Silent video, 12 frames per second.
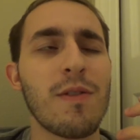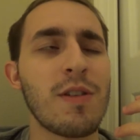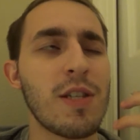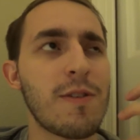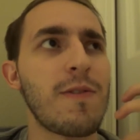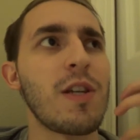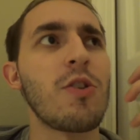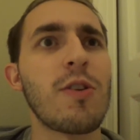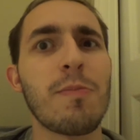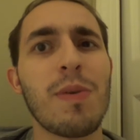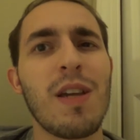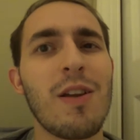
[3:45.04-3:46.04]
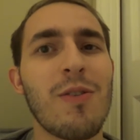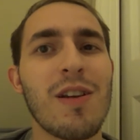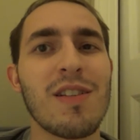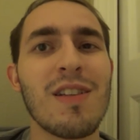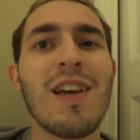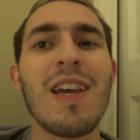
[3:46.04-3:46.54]
disfigured
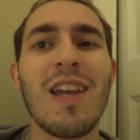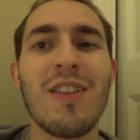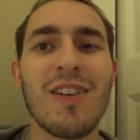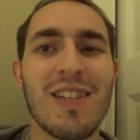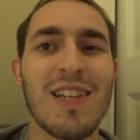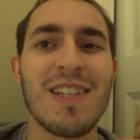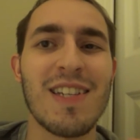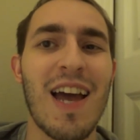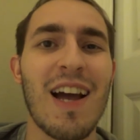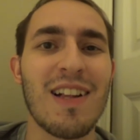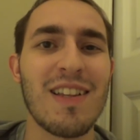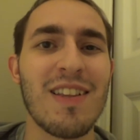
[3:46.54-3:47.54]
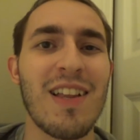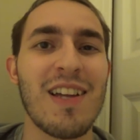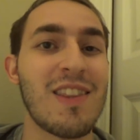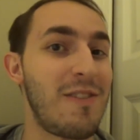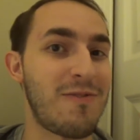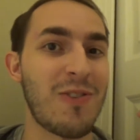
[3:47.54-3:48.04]
appearance, he looks exactly
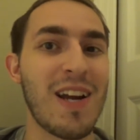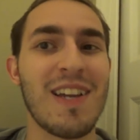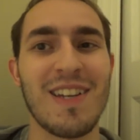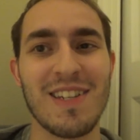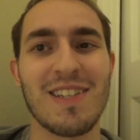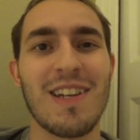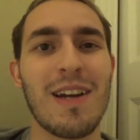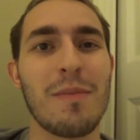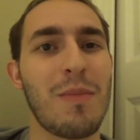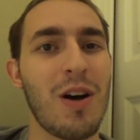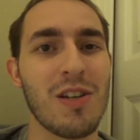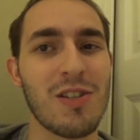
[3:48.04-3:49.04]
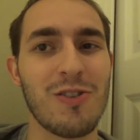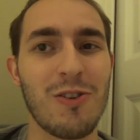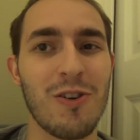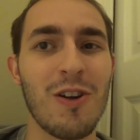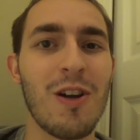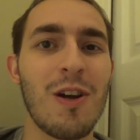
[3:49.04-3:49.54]
like the Frankenstein
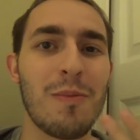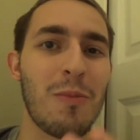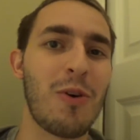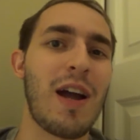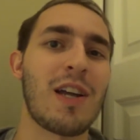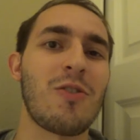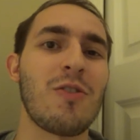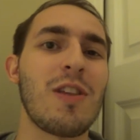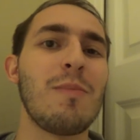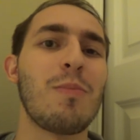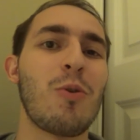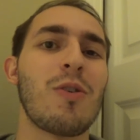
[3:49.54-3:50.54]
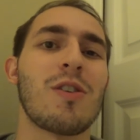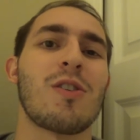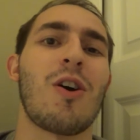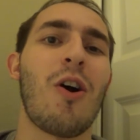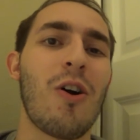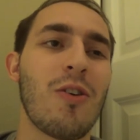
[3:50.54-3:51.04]
monster, more accurately
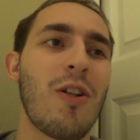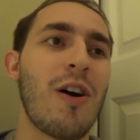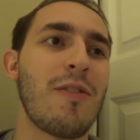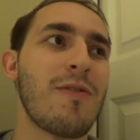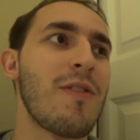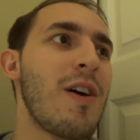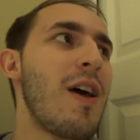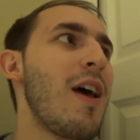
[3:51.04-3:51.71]
Boris Karloff,